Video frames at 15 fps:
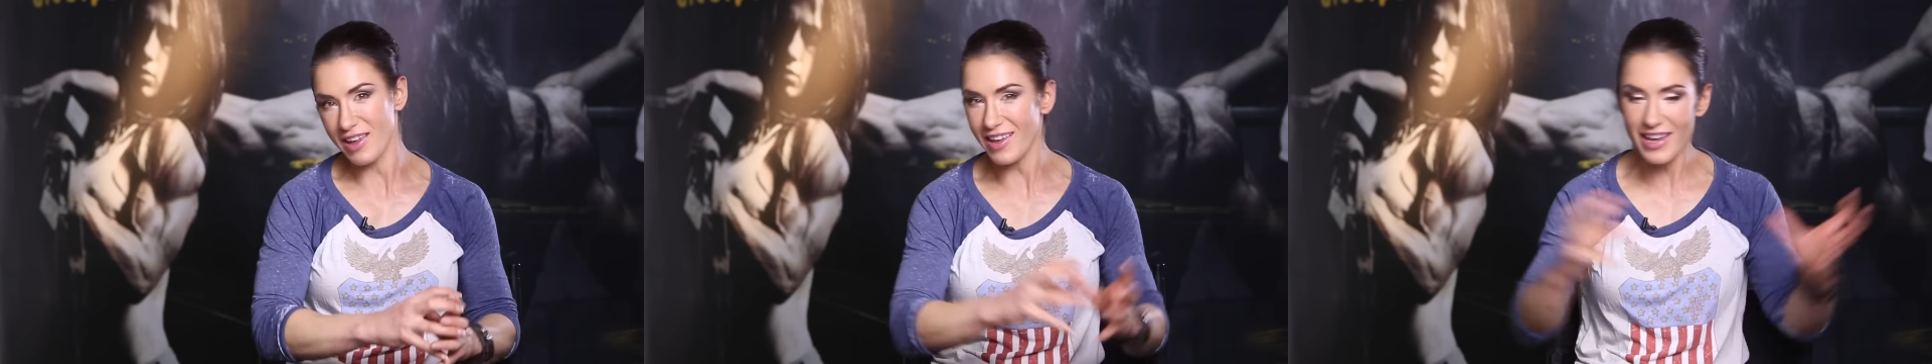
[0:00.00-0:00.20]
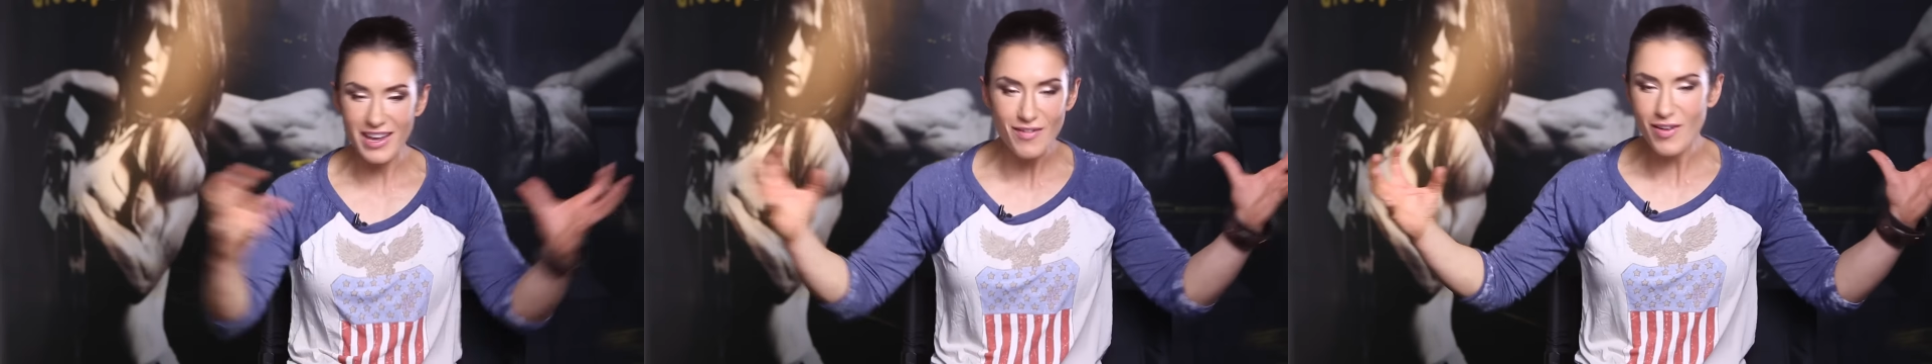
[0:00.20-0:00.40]
you
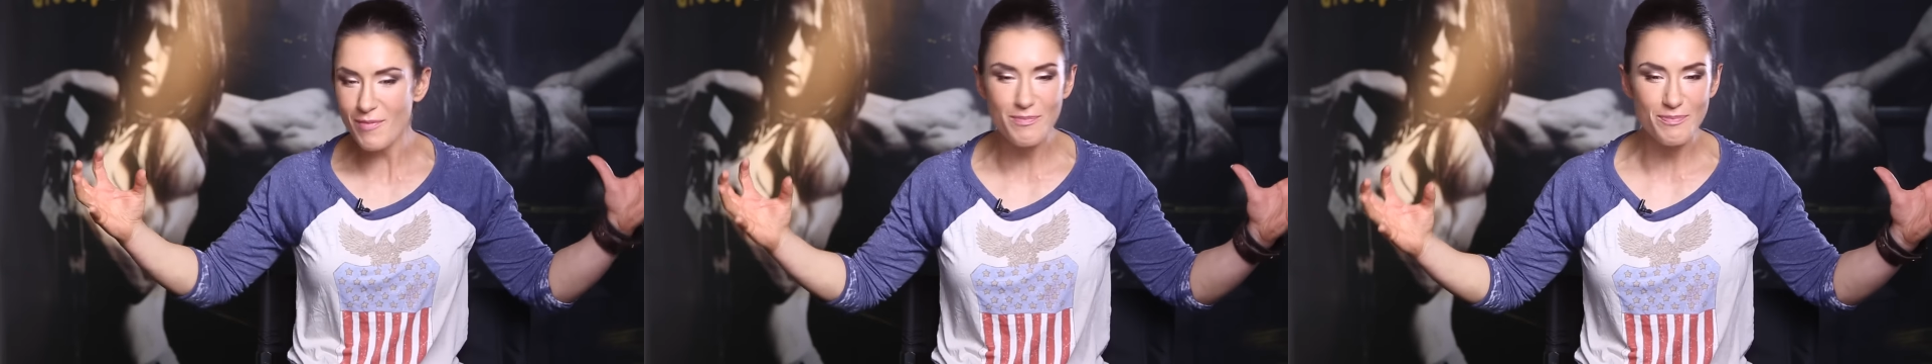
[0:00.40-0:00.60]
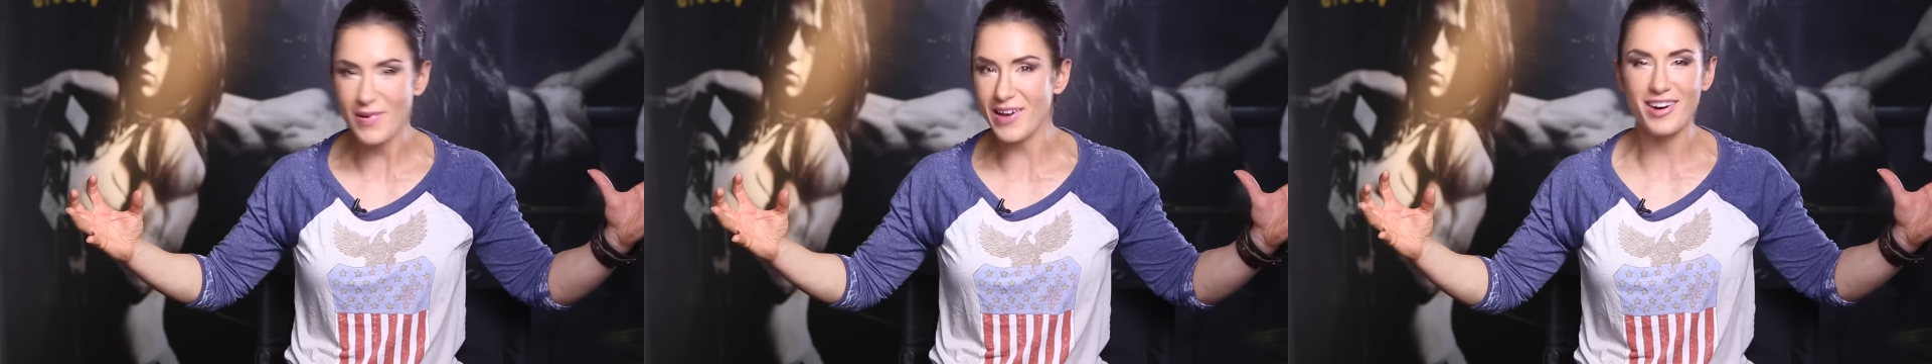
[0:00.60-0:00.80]
have
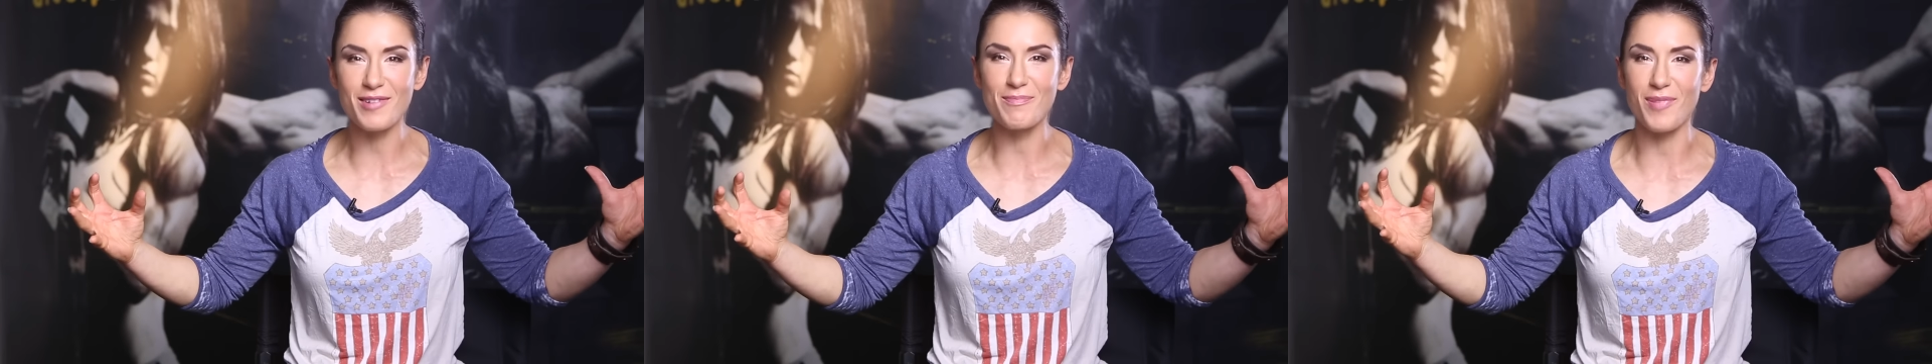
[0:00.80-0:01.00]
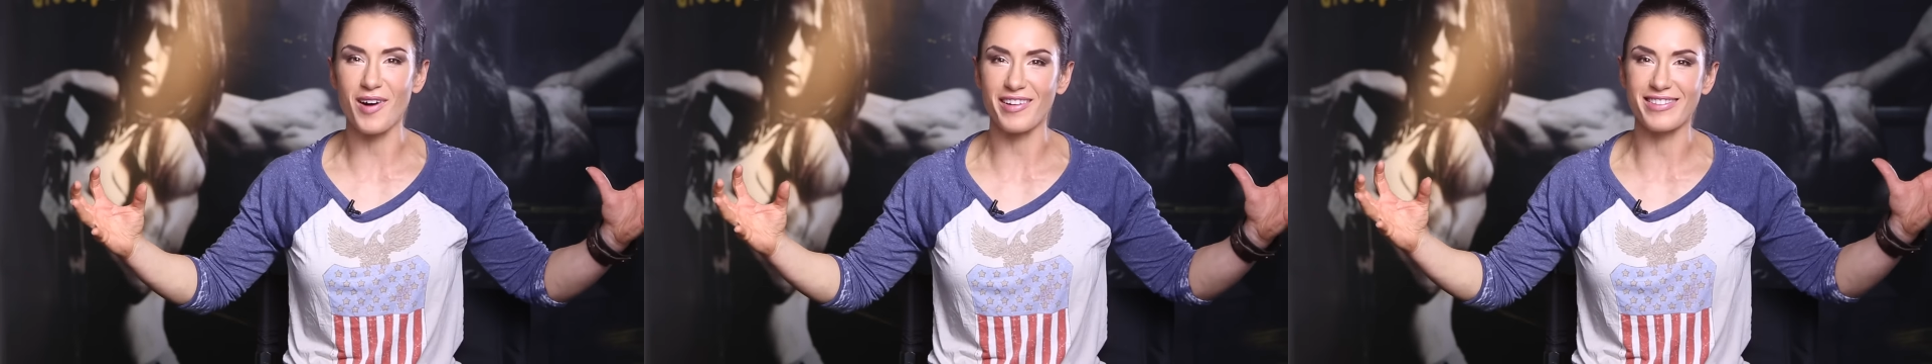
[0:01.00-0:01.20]
even bigger